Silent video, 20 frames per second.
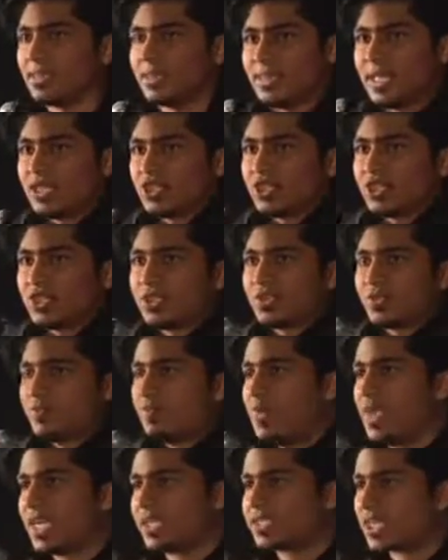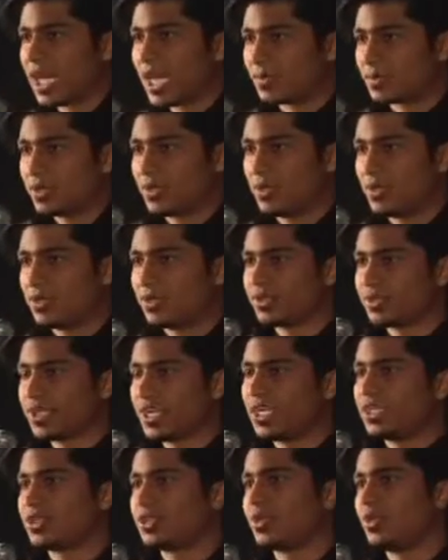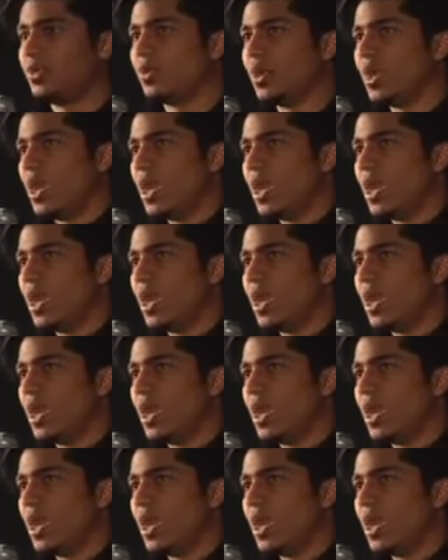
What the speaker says: That just makes absolutely no sense. So